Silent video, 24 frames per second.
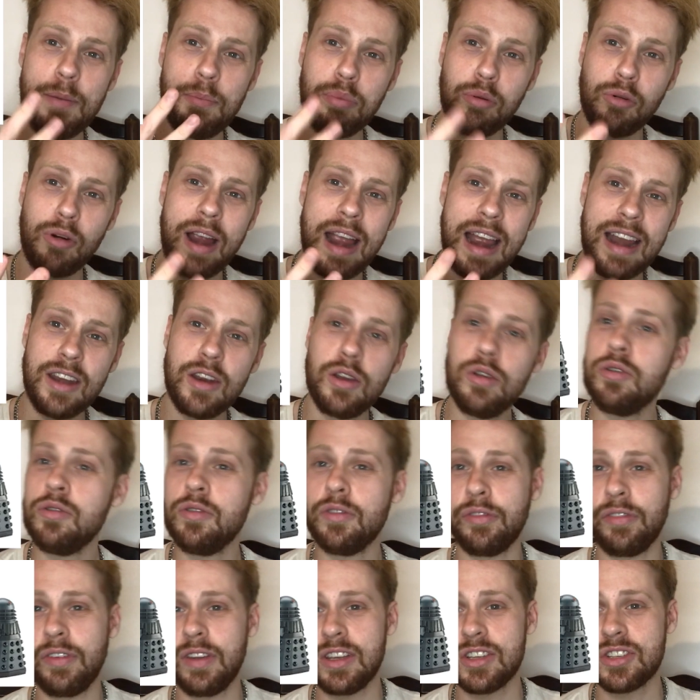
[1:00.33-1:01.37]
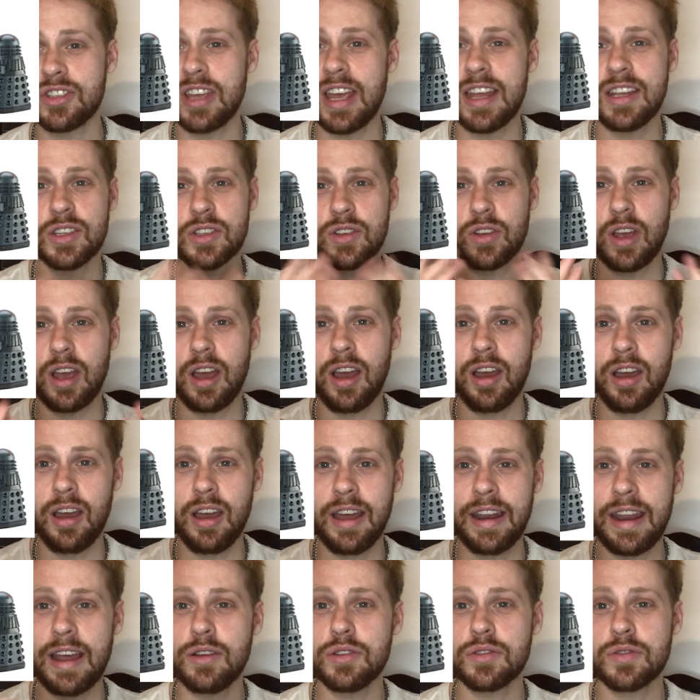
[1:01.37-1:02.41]
brand new figure sets
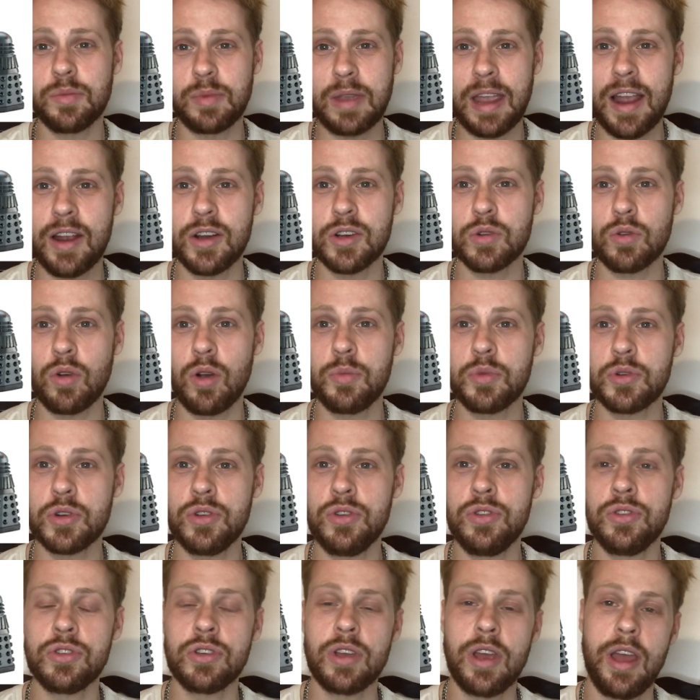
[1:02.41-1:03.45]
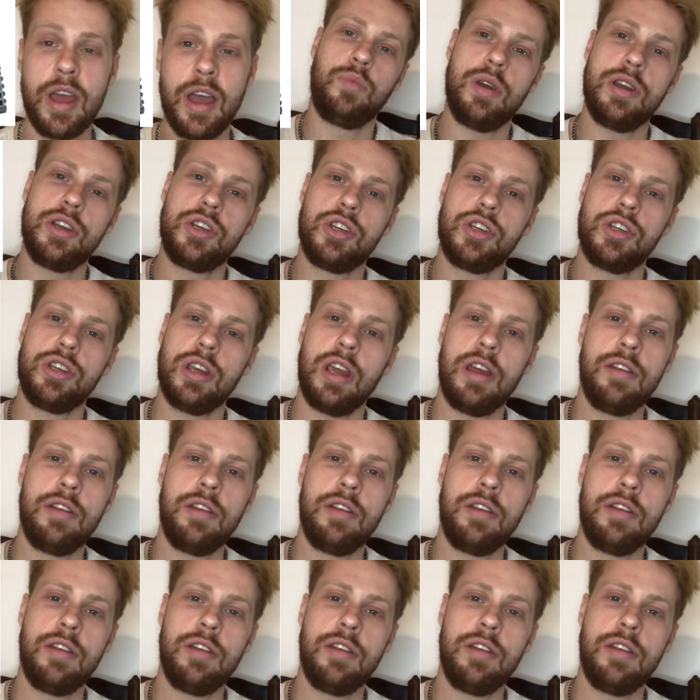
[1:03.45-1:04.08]
announced from Character Options, which